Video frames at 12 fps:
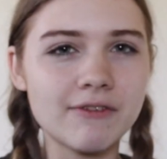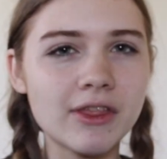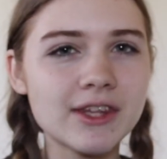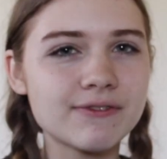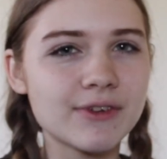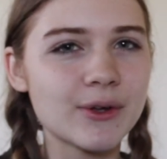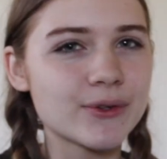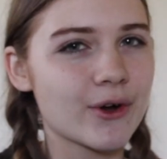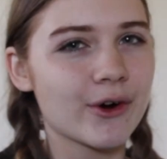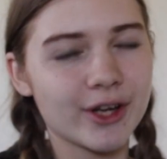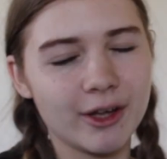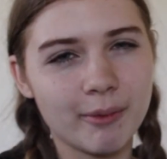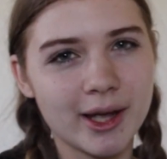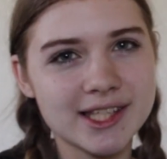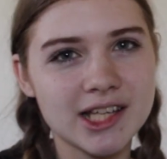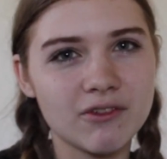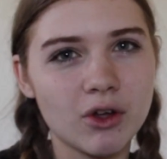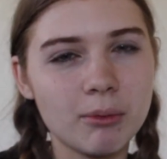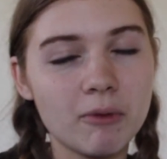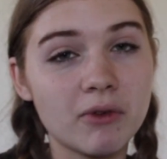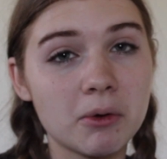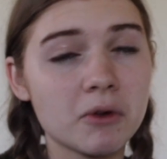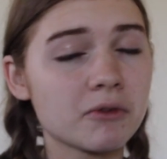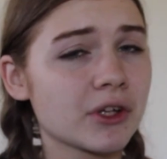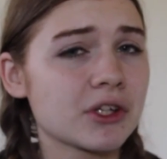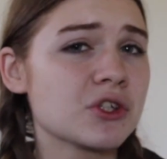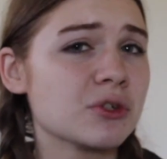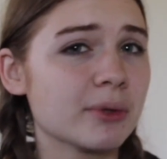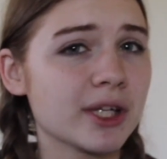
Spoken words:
love how this video is already a mess and I've only been filming for like 2